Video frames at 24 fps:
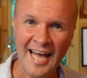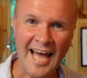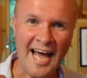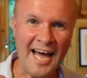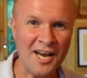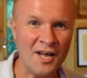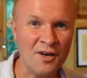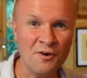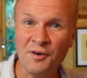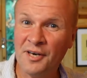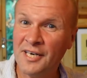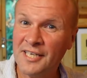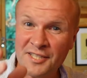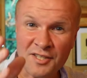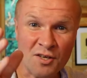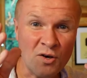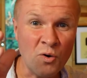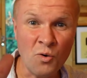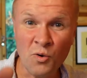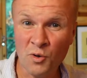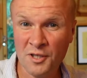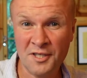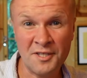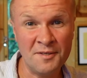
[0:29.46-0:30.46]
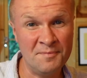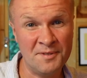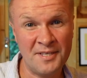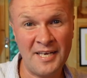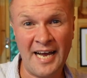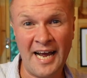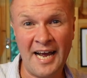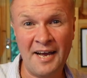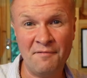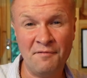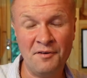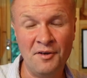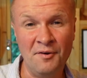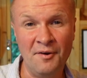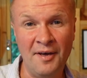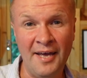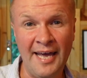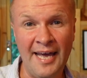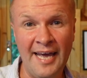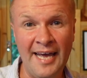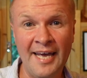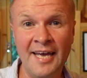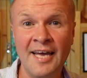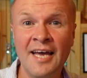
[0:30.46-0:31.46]
Hello, it's awesome to have you
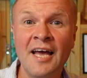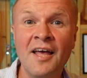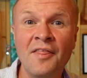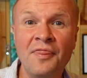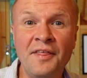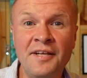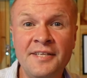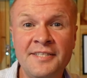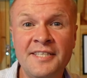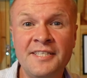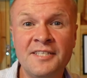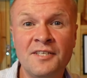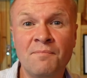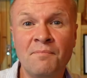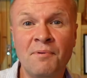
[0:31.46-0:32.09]
here. This is a